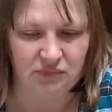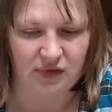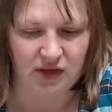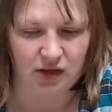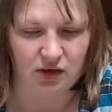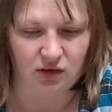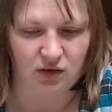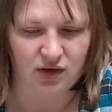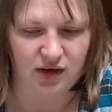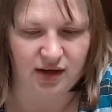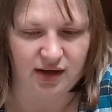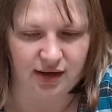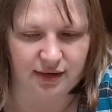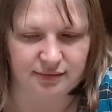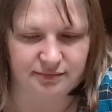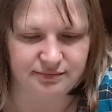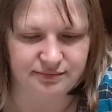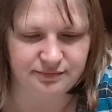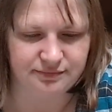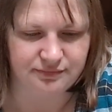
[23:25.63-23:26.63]
Okay.
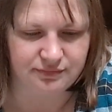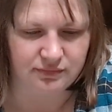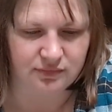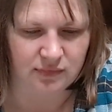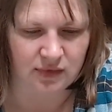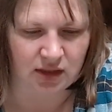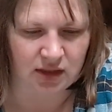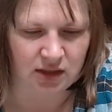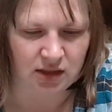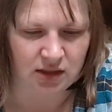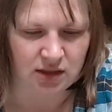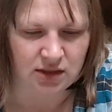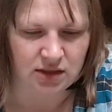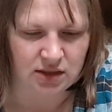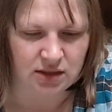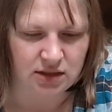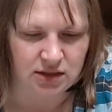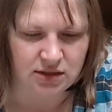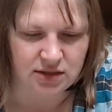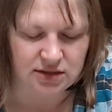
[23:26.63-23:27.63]

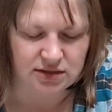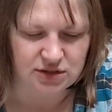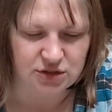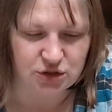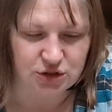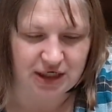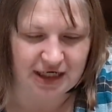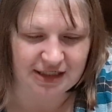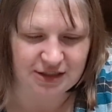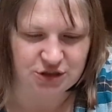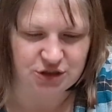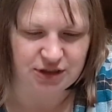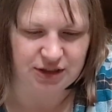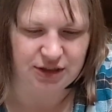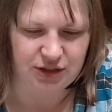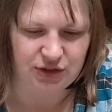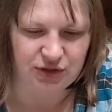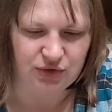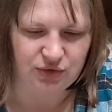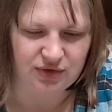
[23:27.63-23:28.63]

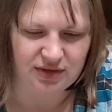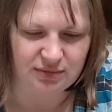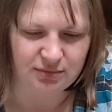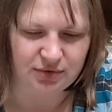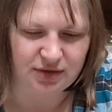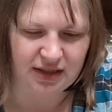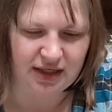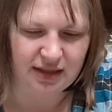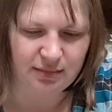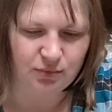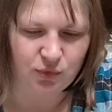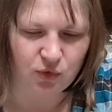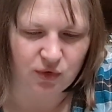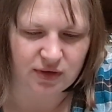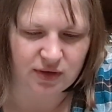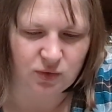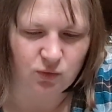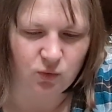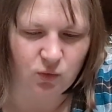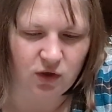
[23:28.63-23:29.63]
Strategy. You can play more
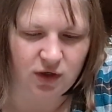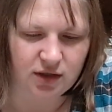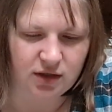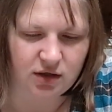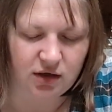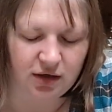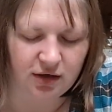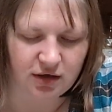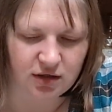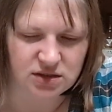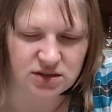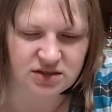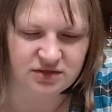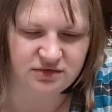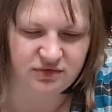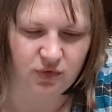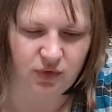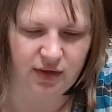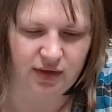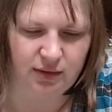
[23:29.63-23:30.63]
than 1 card to
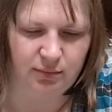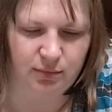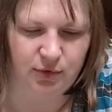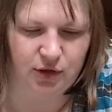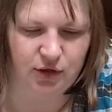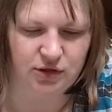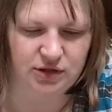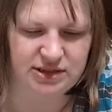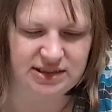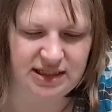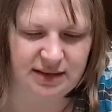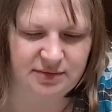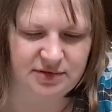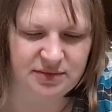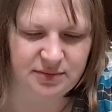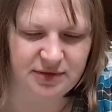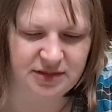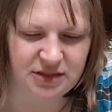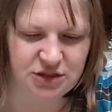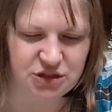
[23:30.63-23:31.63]
foil a murder attempt,
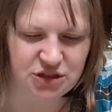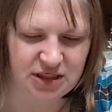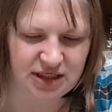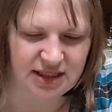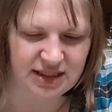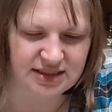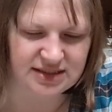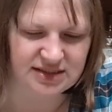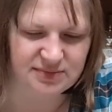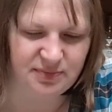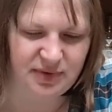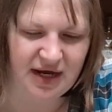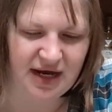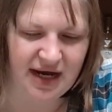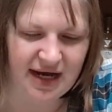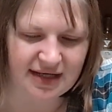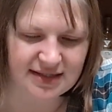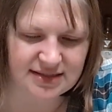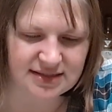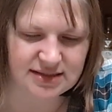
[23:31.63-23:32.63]
but the chance
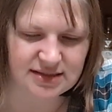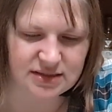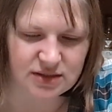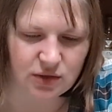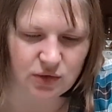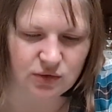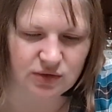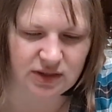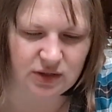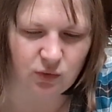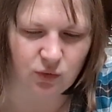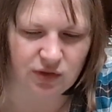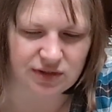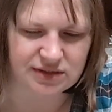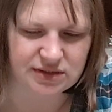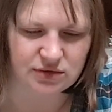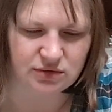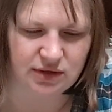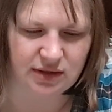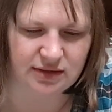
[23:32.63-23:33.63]
passes only
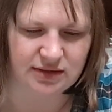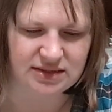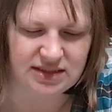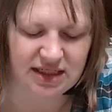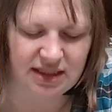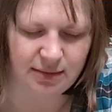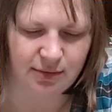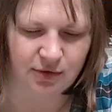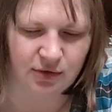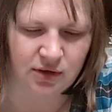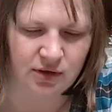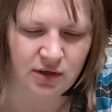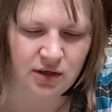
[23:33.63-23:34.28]
once around the table.